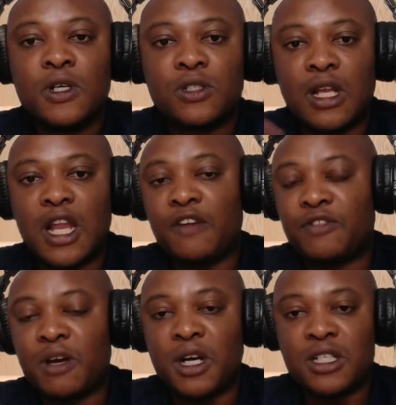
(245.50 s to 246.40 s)
So a
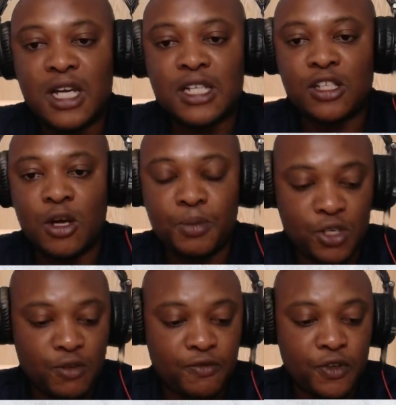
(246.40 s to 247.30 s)
lifetime ISA is an
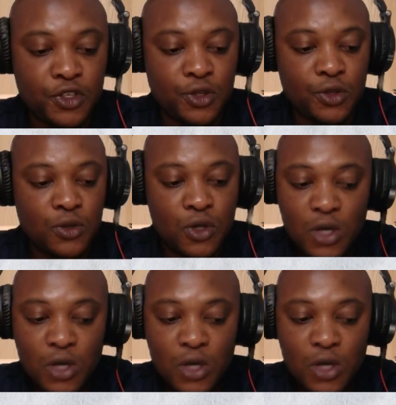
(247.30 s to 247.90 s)
option for you,